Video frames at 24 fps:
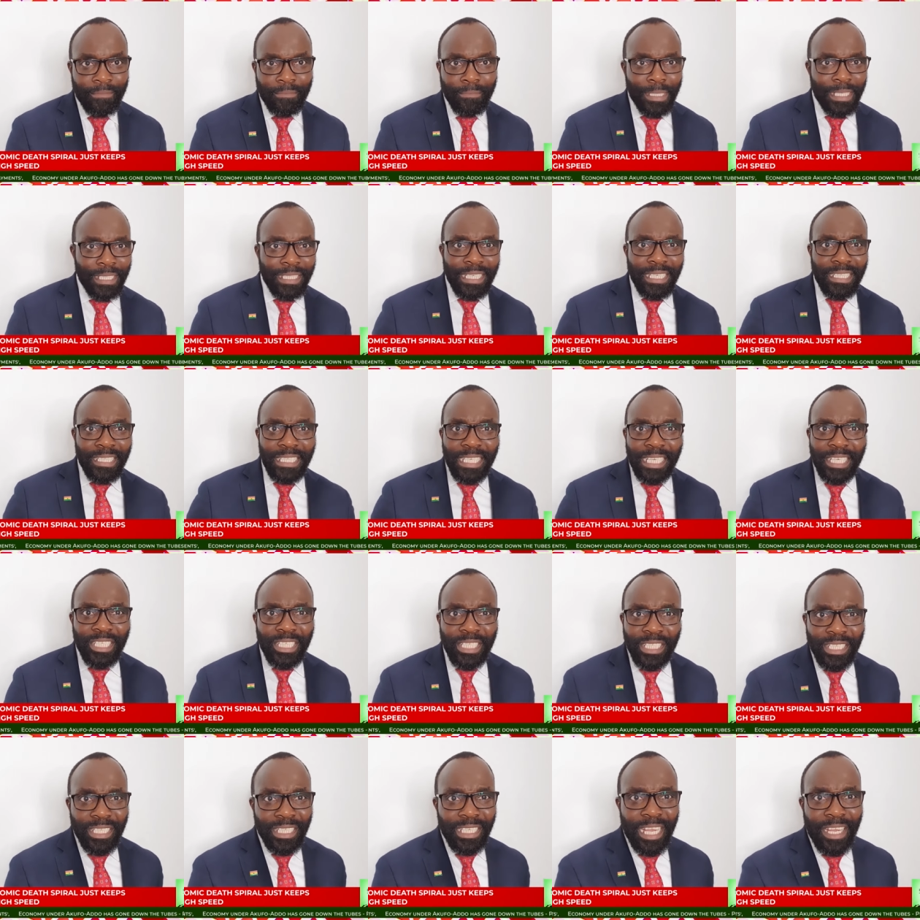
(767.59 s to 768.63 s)
But these
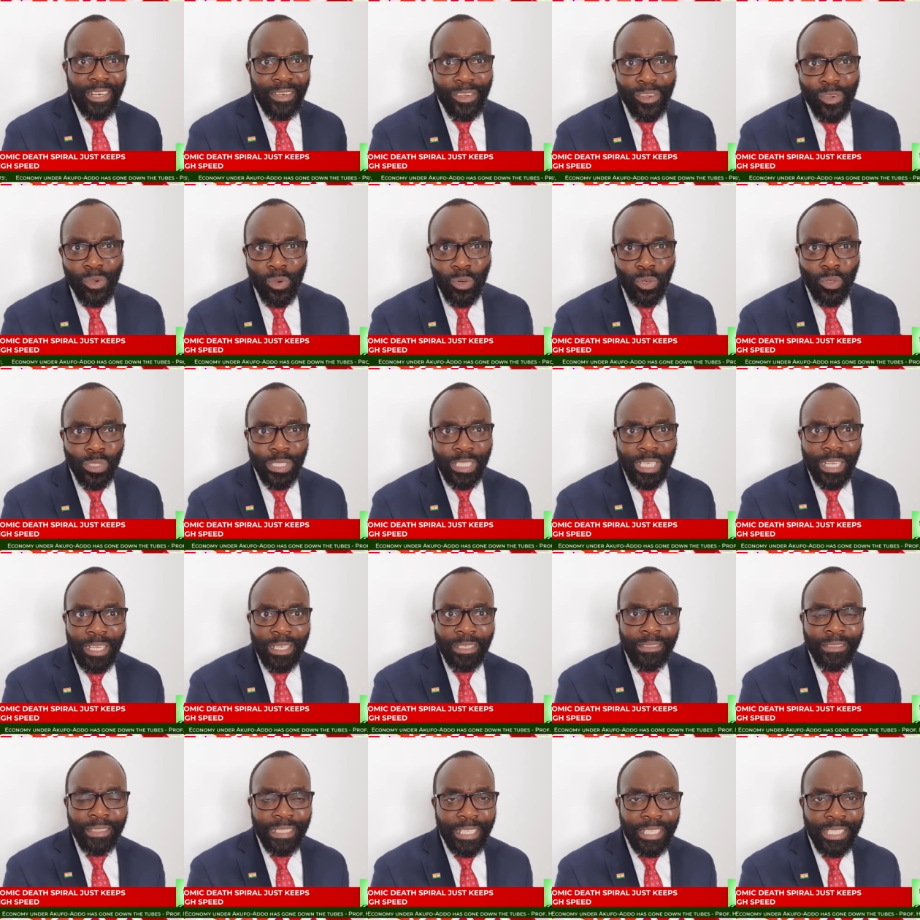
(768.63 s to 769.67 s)
nations are not
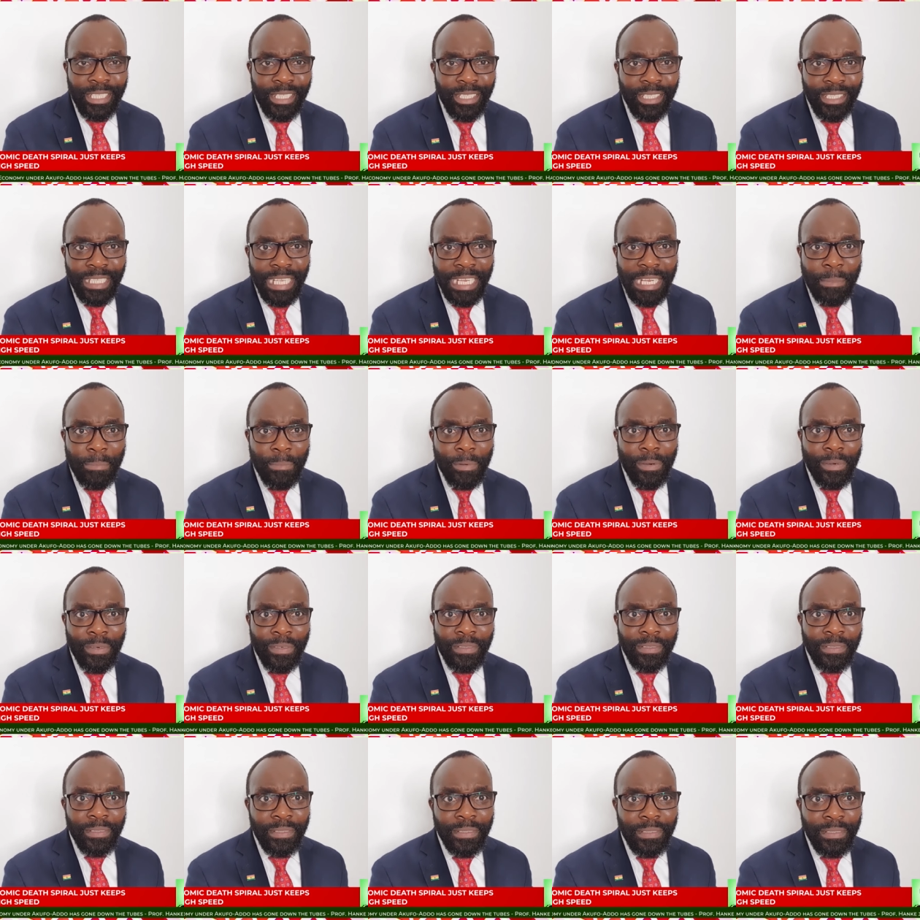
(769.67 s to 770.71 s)
colonial nations anymore.
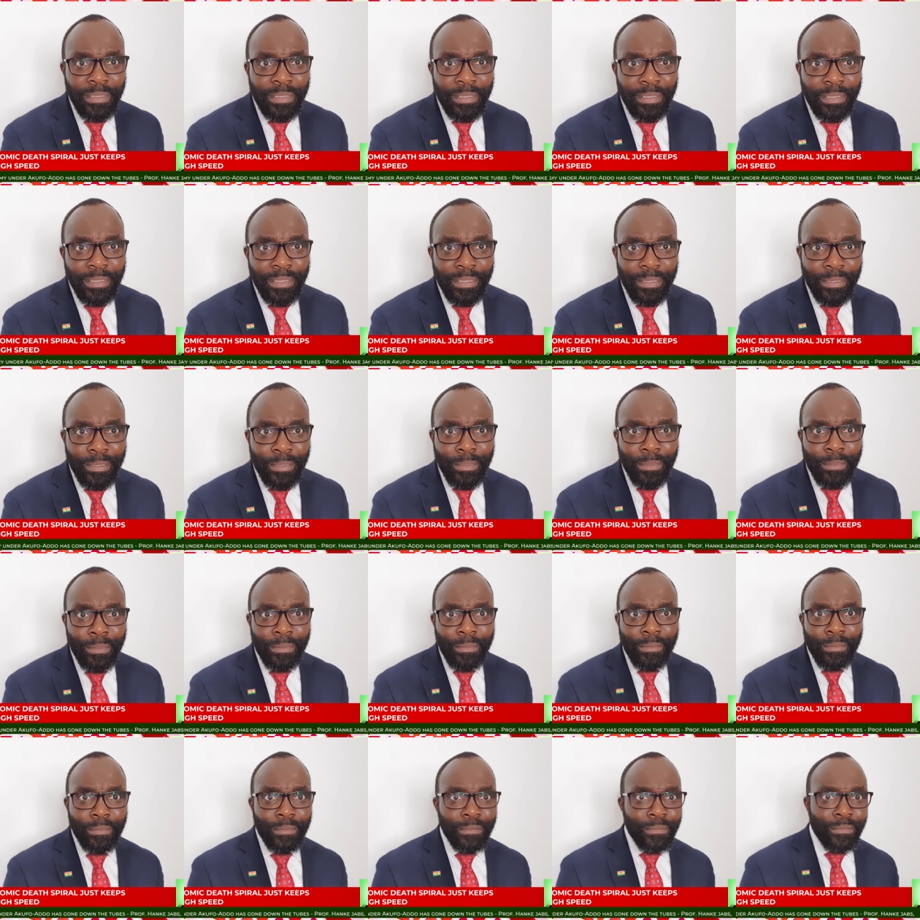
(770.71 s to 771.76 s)

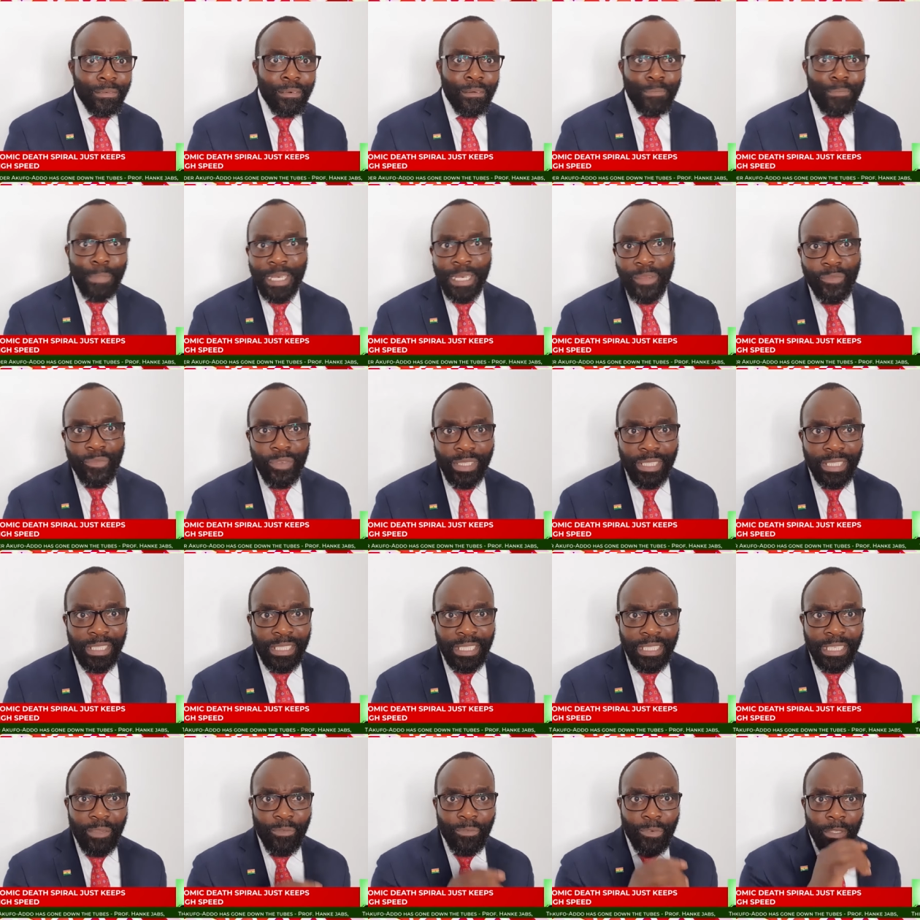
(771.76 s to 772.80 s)
So what benefit is
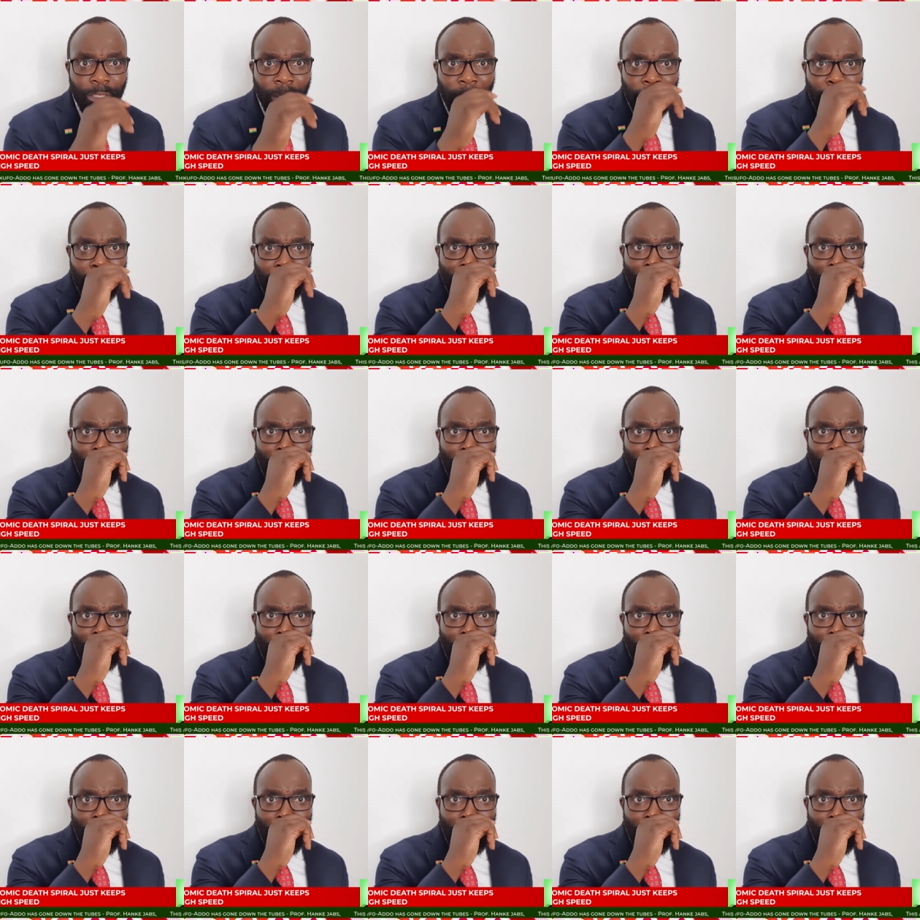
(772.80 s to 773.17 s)
needed for them?